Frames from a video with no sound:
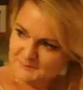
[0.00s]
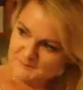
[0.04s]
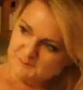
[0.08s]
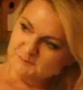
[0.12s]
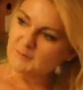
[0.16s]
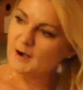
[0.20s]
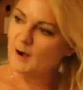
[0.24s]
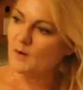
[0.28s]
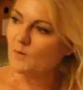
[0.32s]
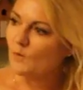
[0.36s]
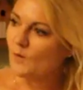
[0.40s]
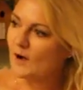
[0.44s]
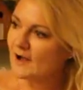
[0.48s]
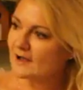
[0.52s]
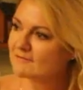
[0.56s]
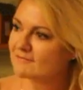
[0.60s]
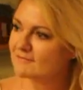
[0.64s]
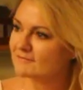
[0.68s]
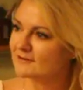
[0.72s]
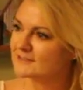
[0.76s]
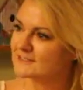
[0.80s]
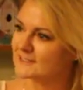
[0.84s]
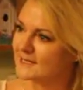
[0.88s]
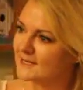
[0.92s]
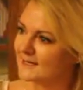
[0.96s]
my wife
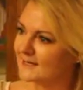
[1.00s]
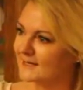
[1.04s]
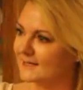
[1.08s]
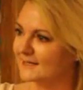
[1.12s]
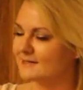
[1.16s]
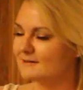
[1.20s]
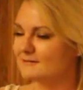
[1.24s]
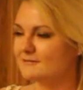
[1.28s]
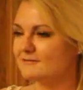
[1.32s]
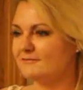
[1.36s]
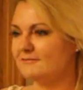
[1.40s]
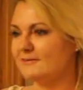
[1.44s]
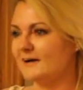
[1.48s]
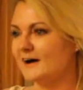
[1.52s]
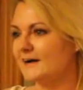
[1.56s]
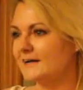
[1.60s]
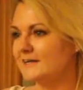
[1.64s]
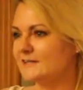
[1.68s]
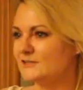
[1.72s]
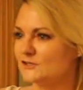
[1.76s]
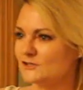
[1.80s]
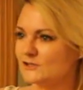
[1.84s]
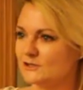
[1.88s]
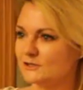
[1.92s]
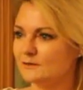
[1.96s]
and I
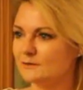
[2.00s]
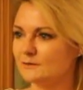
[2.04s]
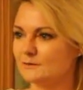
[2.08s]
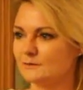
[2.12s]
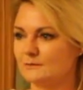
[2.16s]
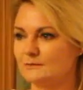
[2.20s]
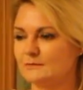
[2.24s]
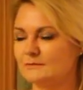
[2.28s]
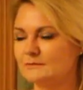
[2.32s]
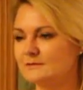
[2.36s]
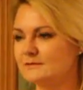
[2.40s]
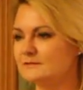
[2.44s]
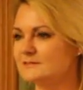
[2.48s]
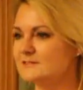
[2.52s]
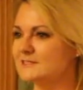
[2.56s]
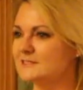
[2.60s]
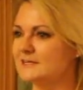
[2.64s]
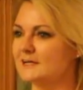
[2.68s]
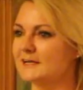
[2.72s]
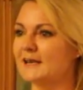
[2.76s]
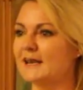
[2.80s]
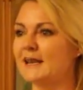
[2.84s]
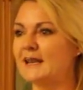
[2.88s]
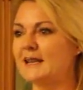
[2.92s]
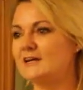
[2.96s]
find you
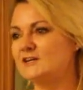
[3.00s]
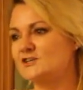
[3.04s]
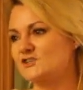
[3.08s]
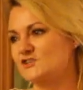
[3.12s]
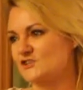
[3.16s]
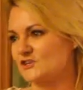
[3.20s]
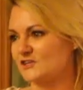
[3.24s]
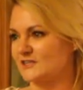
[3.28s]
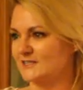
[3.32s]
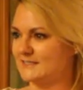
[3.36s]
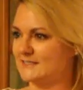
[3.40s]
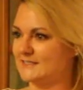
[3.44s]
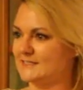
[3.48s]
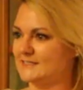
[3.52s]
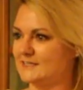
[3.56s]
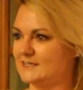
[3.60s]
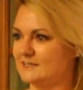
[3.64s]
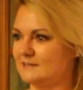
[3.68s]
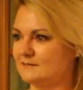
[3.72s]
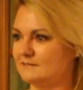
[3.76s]
delicious.